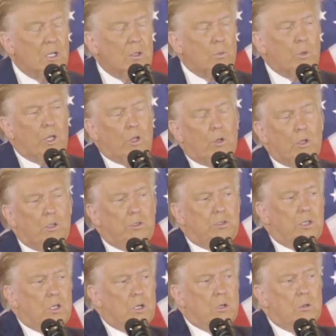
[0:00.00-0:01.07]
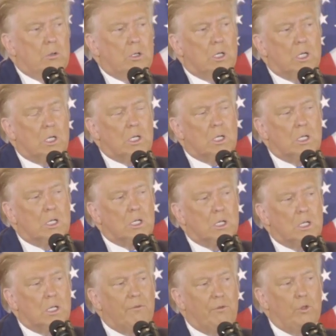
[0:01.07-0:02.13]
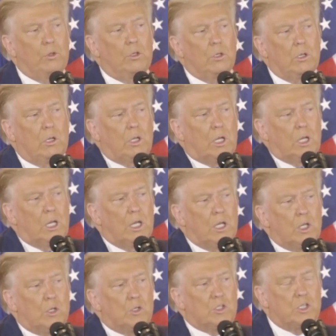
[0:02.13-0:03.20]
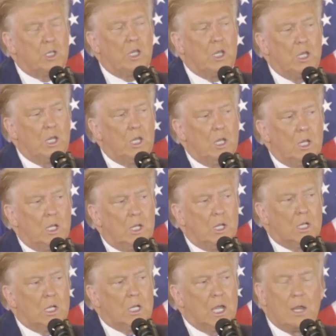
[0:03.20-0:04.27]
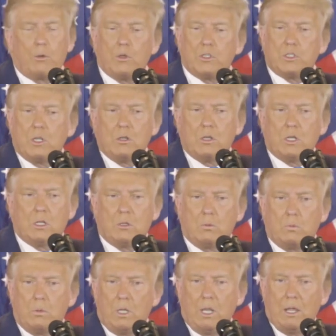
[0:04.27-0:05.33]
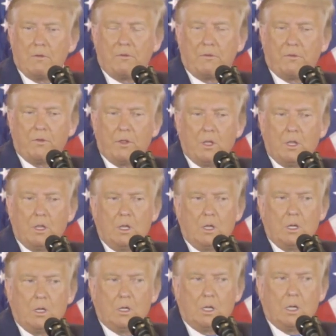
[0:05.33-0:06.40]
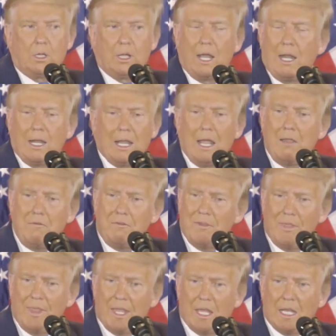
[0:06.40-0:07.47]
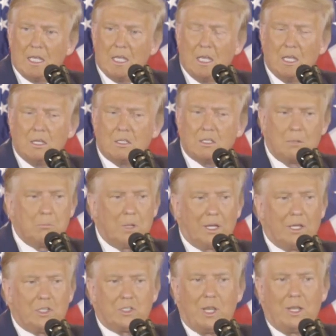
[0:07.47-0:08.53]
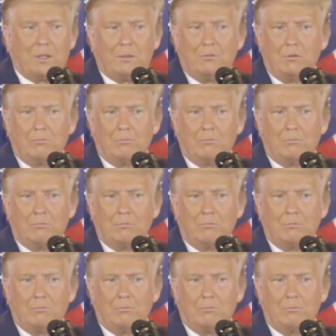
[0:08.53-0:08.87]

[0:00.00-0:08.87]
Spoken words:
We also, if you look and you see, Arizona, we have a lot of life in that. And somebody declared